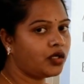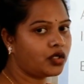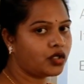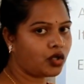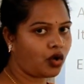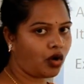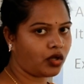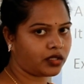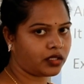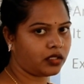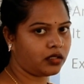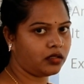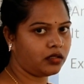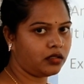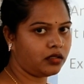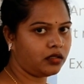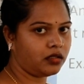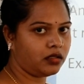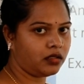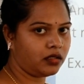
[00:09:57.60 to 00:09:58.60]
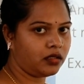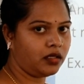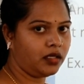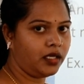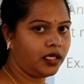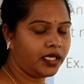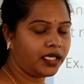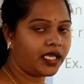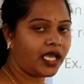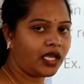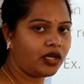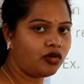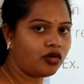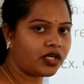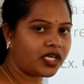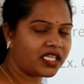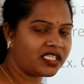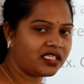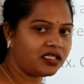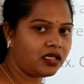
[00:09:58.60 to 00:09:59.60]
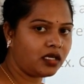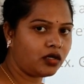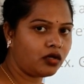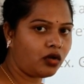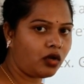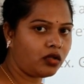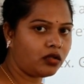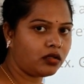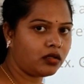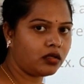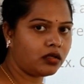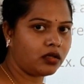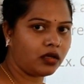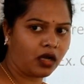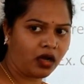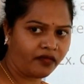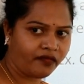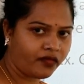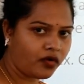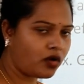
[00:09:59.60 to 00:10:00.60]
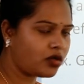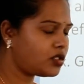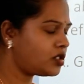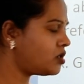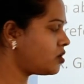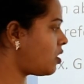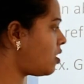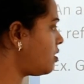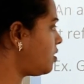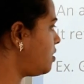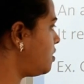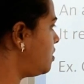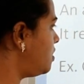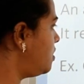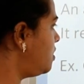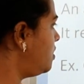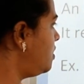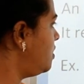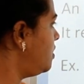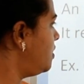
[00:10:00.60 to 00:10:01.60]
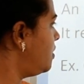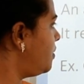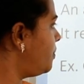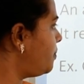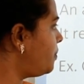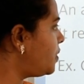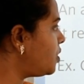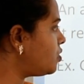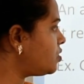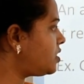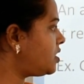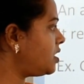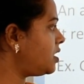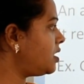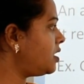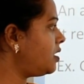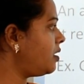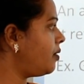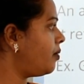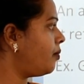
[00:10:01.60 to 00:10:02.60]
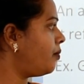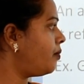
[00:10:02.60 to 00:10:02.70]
growth, Can you touch the cloth? Of course not. Beauty,